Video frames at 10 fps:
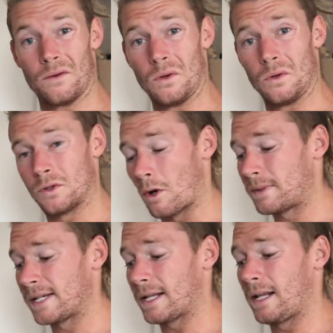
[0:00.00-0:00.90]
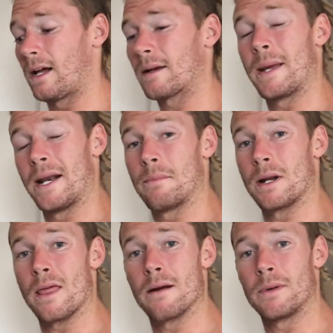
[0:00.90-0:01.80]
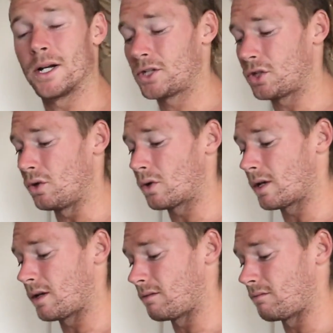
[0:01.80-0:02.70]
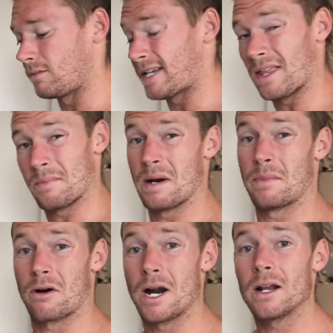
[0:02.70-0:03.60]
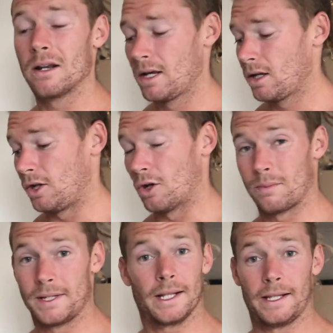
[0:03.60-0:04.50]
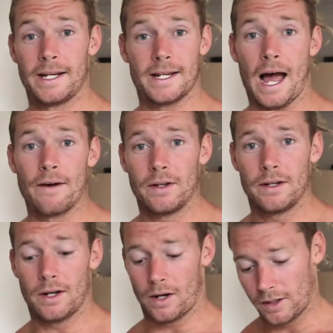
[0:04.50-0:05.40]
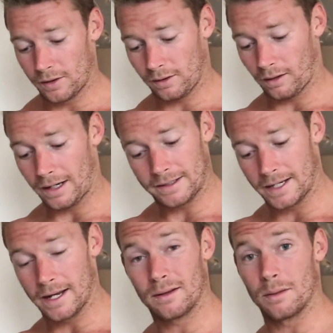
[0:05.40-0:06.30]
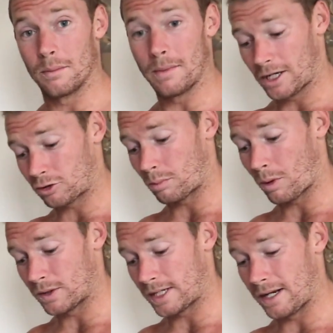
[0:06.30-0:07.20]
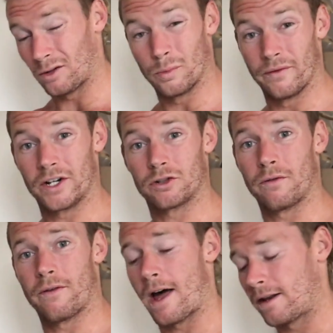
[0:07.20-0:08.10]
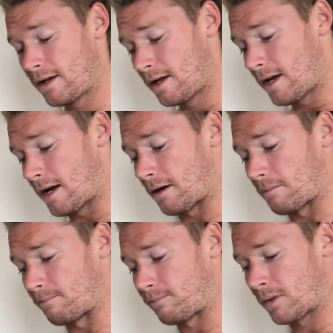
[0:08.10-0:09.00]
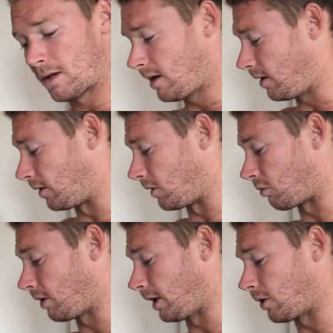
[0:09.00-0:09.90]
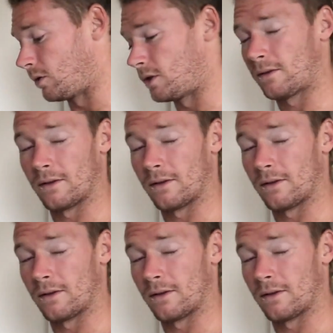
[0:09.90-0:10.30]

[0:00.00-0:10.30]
you don't particularly like peanut butter that much, you can take the peanut butter out. You don't particularly need to have it. I just like to get some extra protein, a little bit of extra fat. And this is really good just to